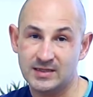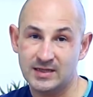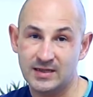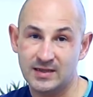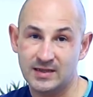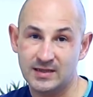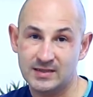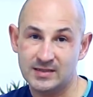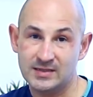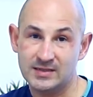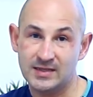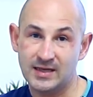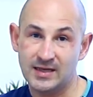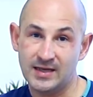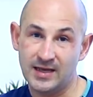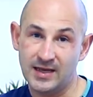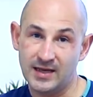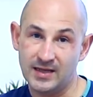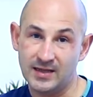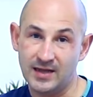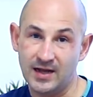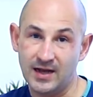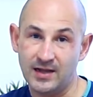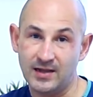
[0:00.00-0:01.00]
and this
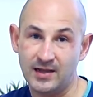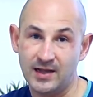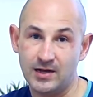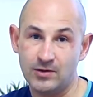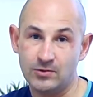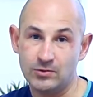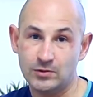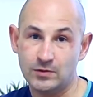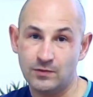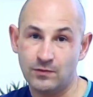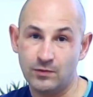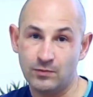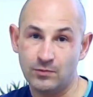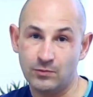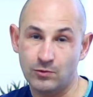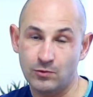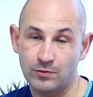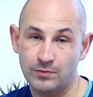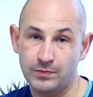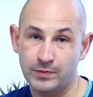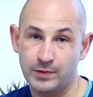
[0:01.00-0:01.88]
again allows for more